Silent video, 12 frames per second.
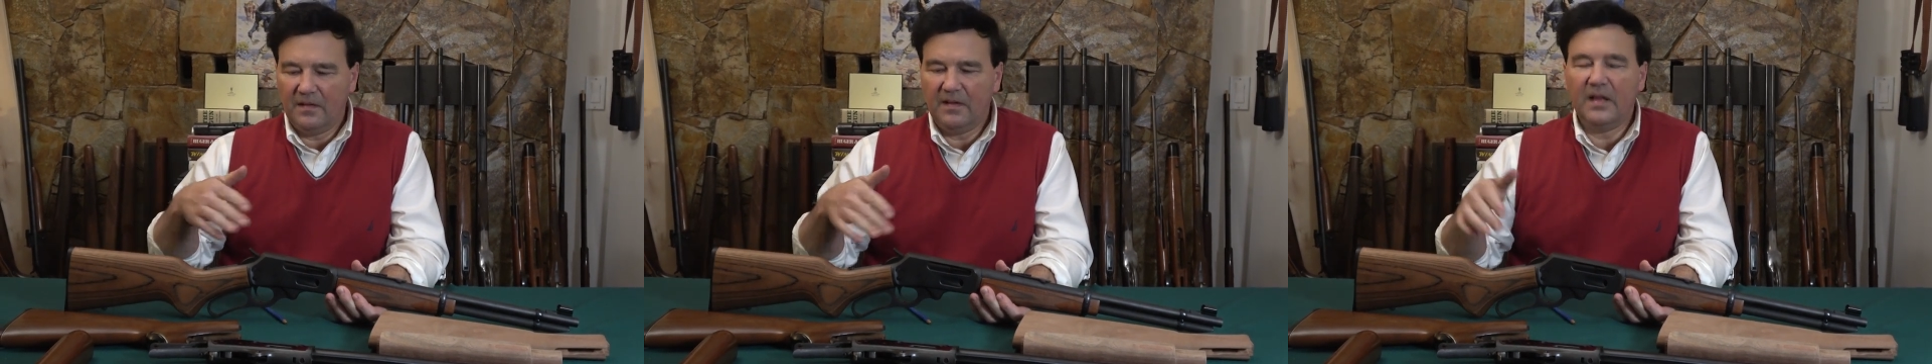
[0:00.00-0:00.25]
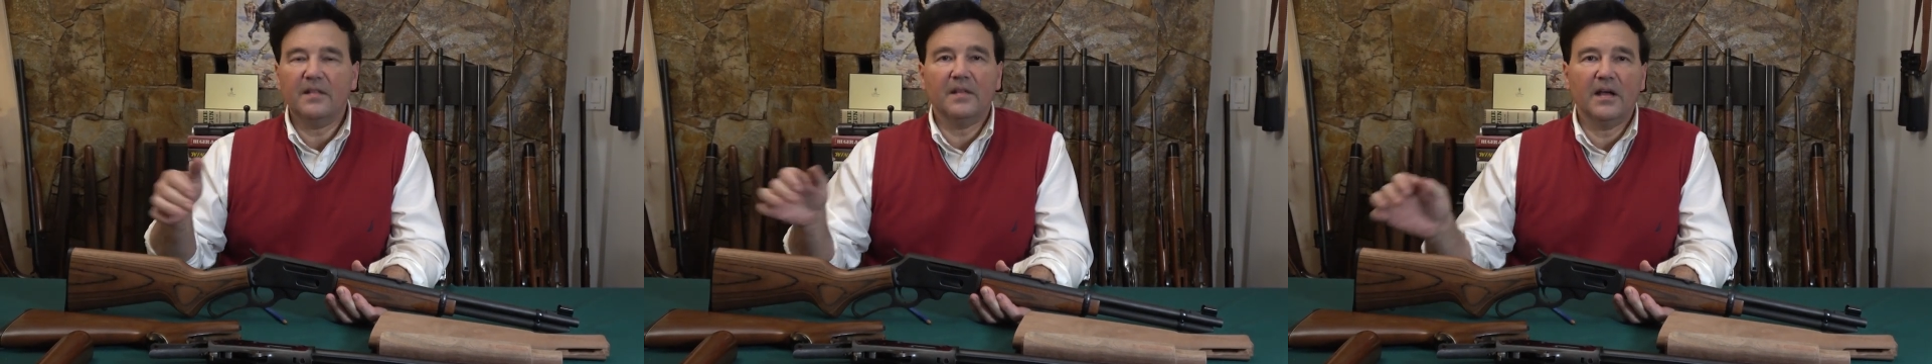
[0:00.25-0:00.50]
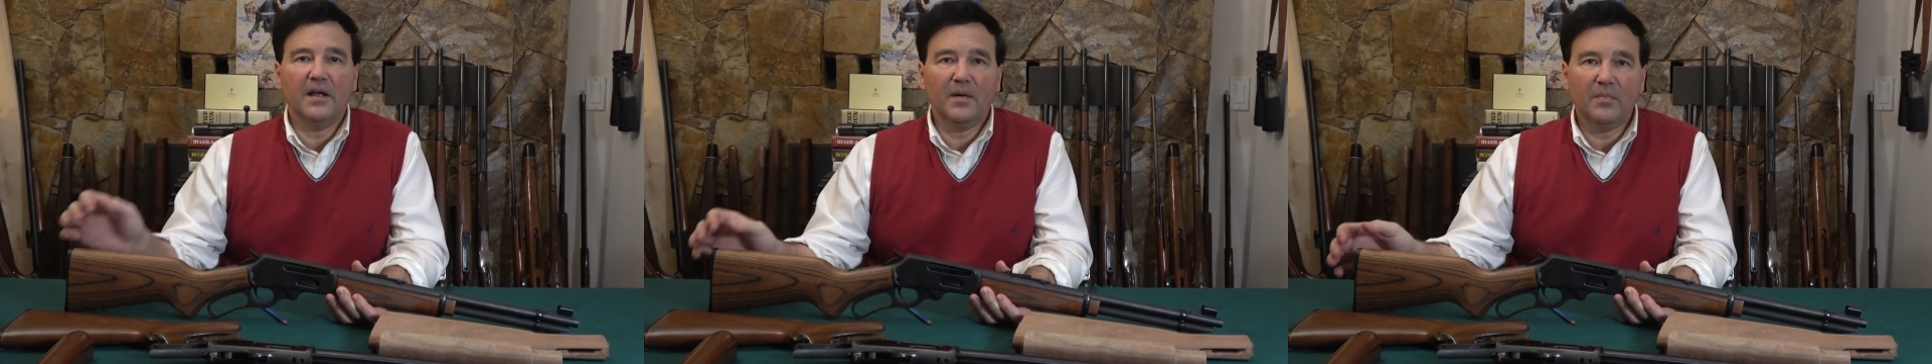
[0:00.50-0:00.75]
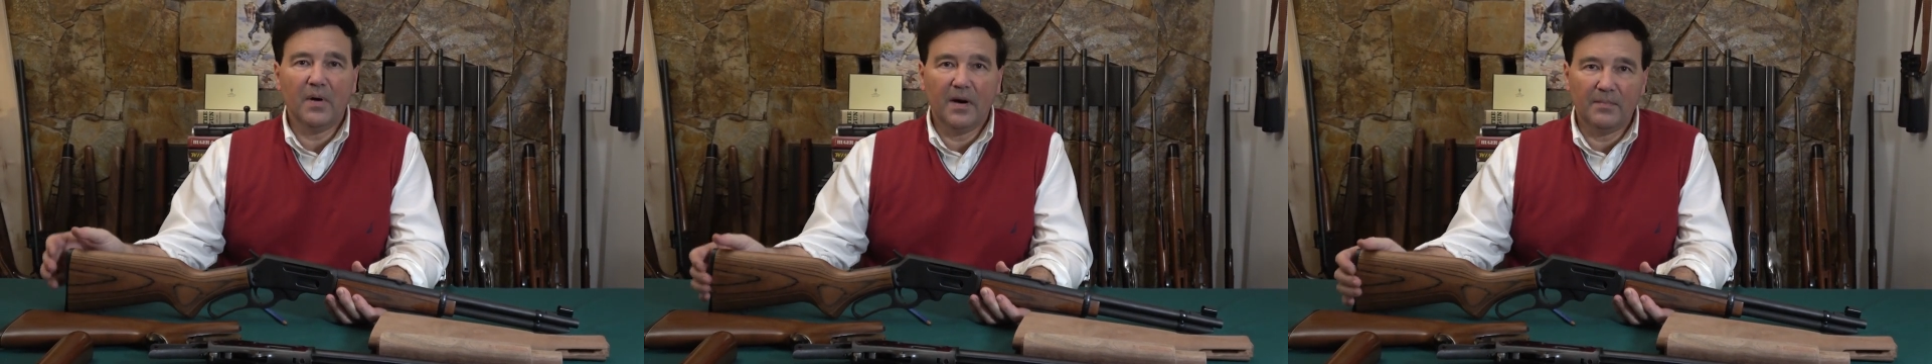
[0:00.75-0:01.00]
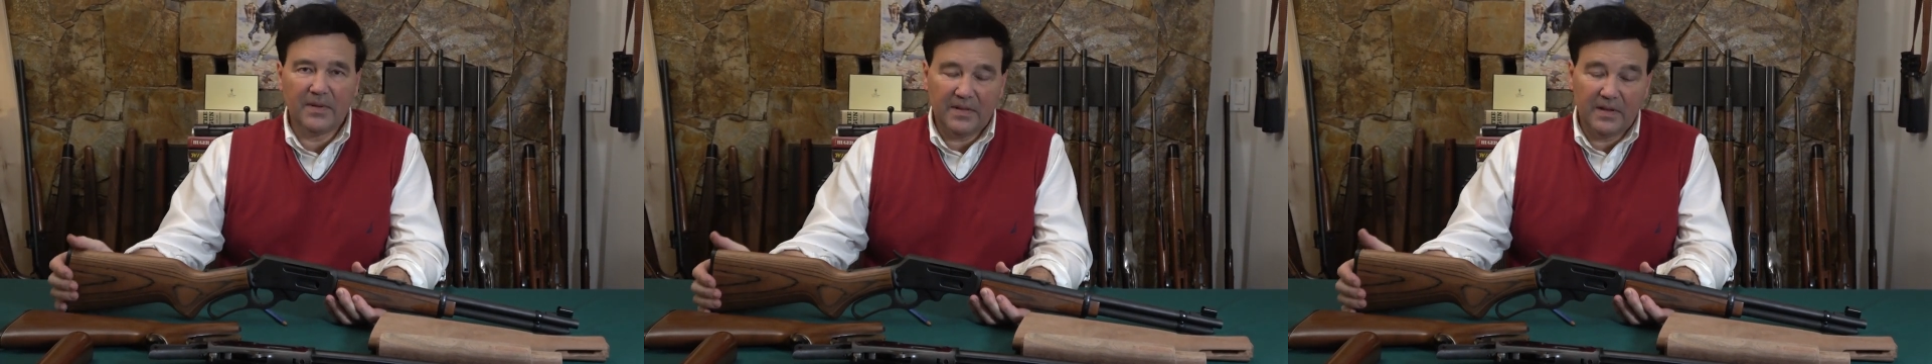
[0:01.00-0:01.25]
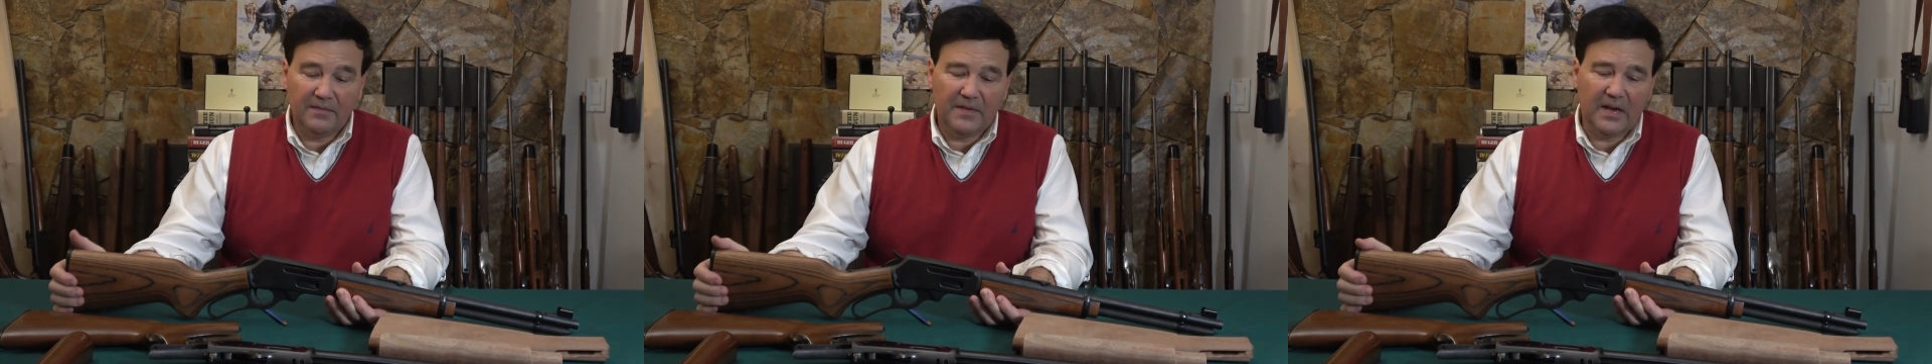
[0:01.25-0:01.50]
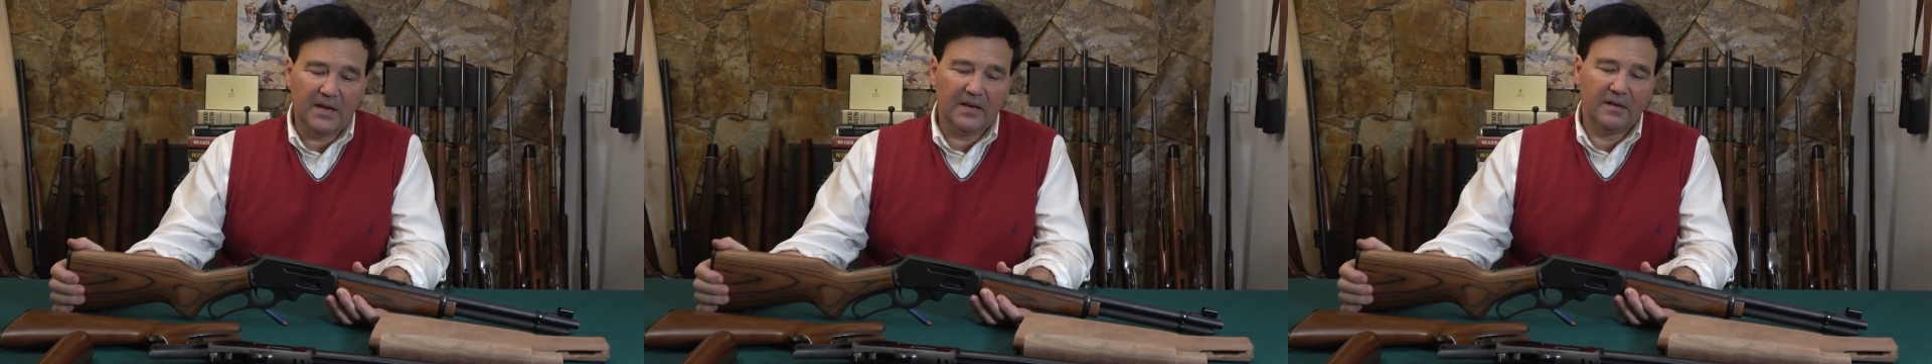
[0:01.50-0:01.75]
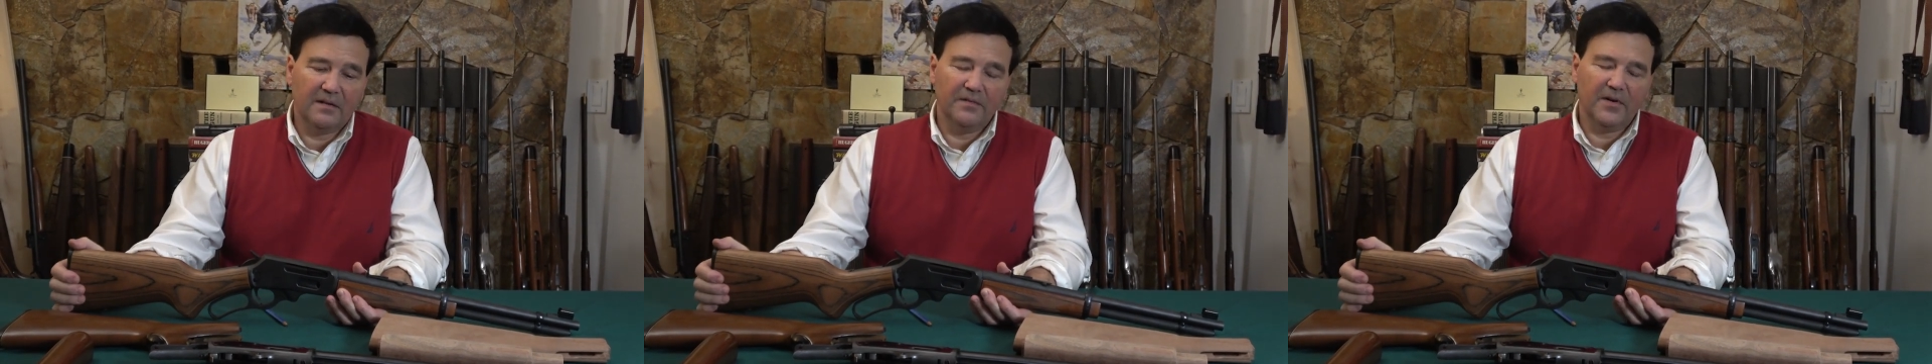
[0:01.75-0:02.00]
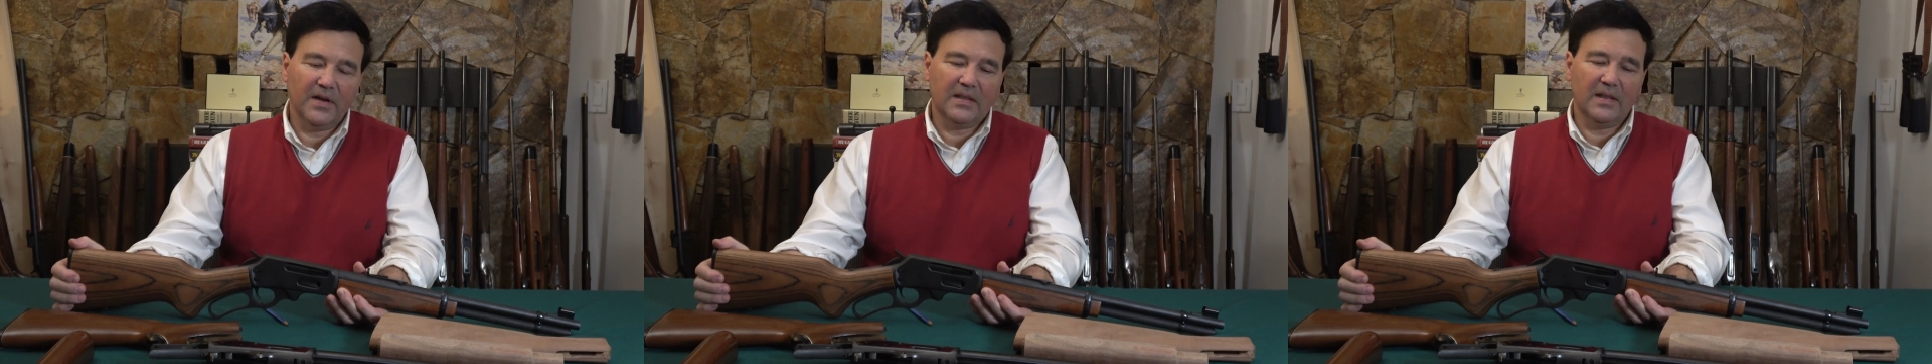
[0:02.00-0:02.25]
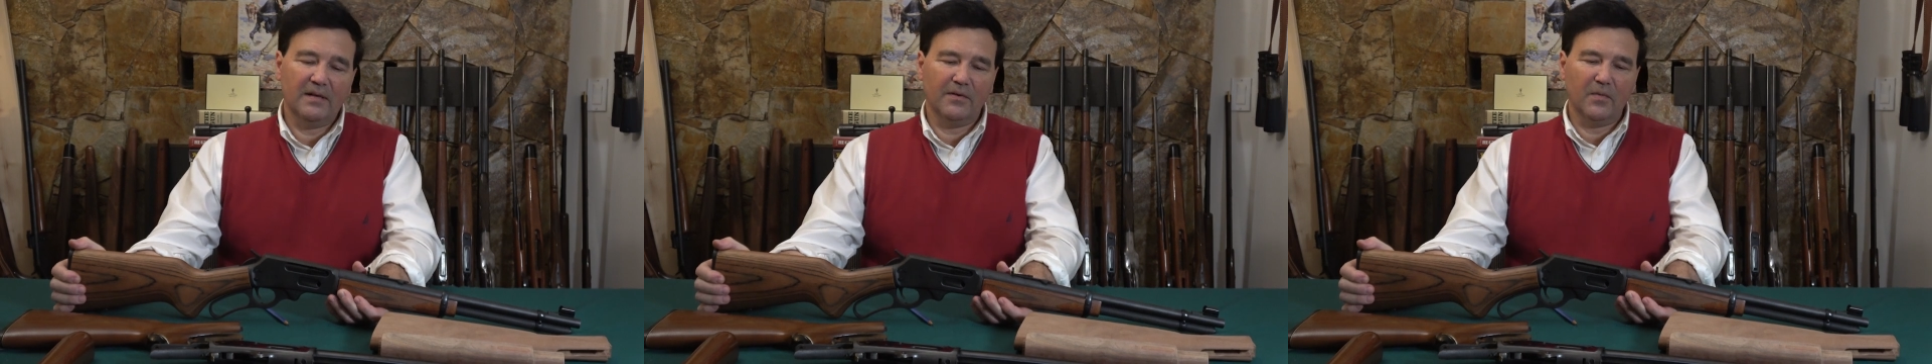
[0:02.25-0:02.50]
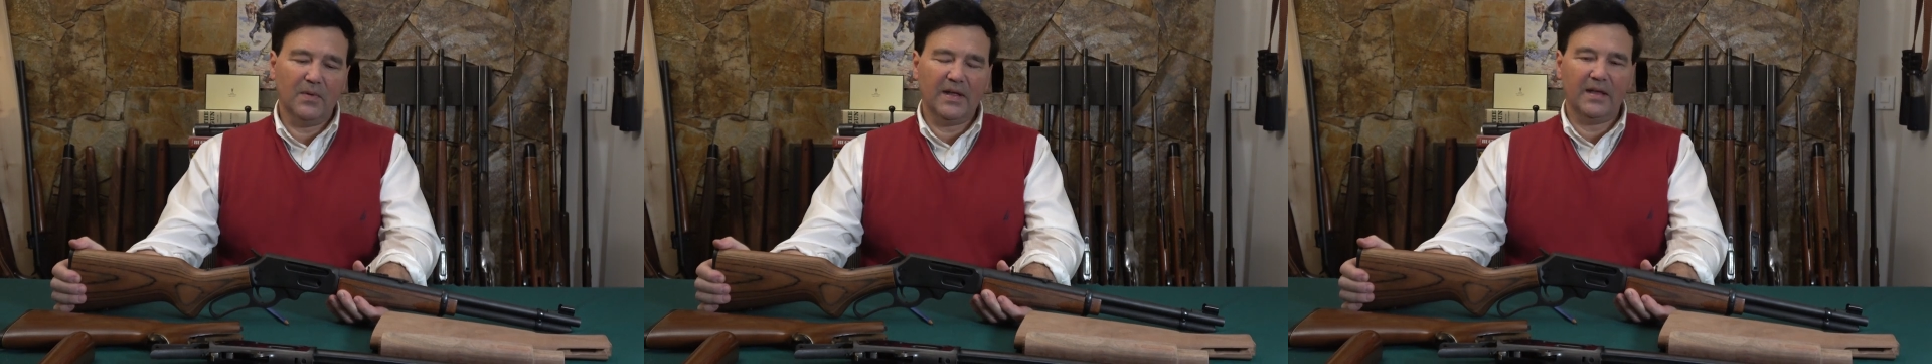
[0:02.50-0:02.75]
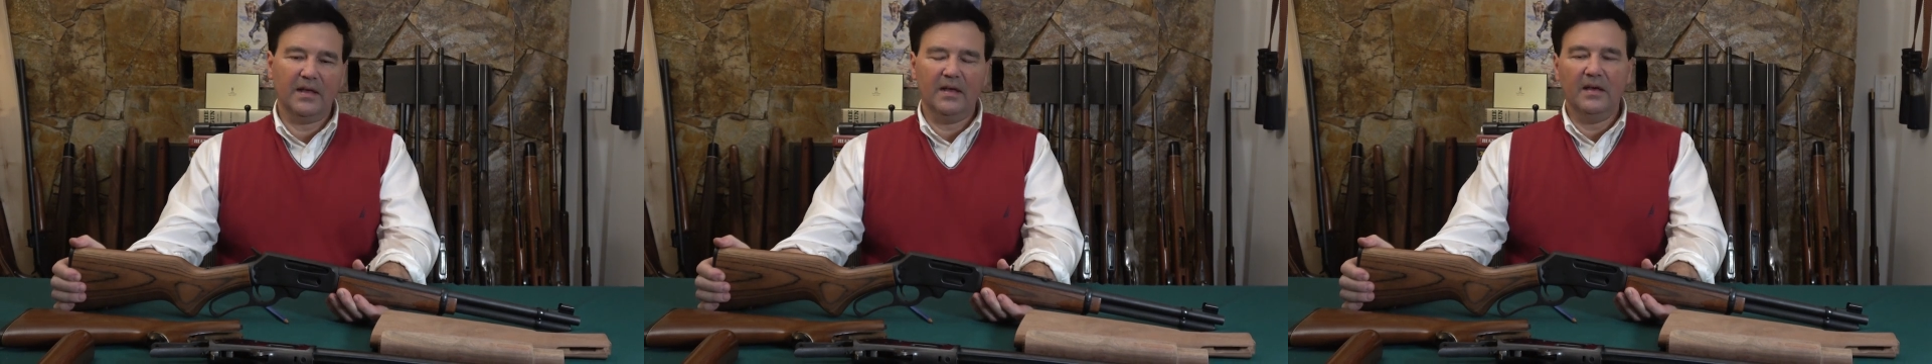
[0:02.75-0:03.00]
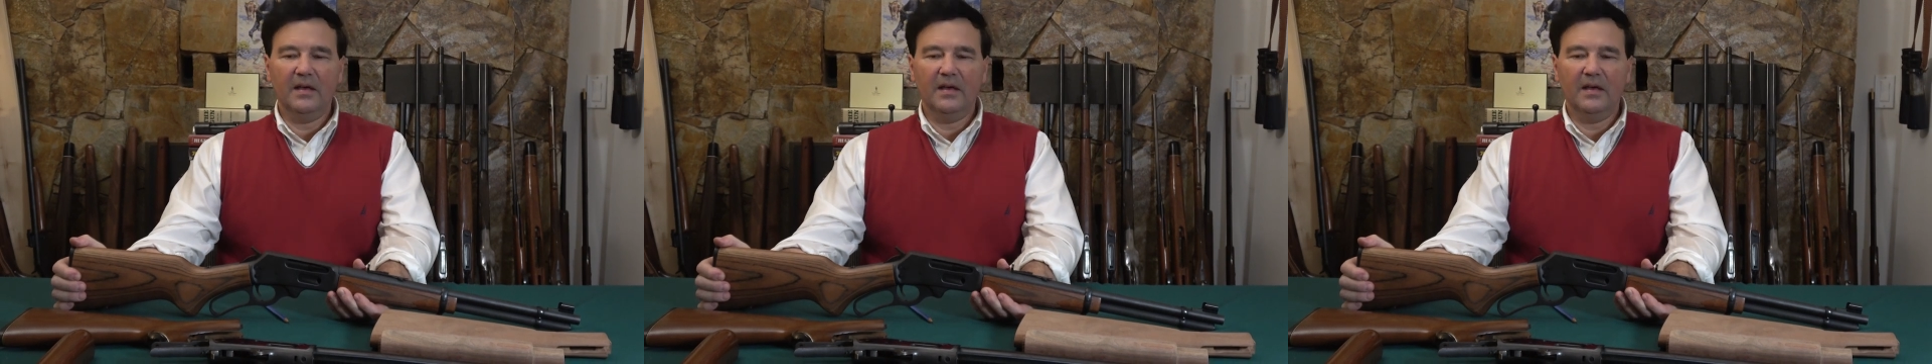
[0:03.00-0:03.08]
take the gun apart, but they've done it in a very clever way